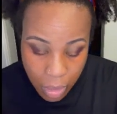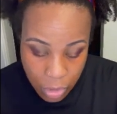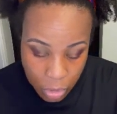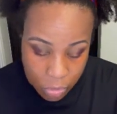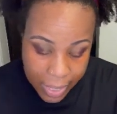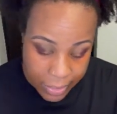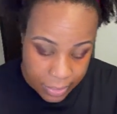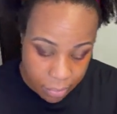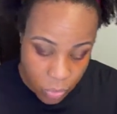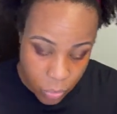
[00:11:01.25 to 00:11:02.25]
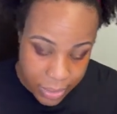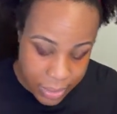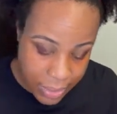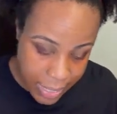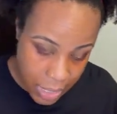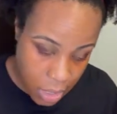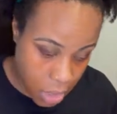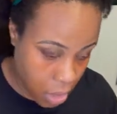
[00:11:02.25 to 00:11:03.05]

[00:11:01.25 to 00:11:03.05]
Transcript: So next I'm going to take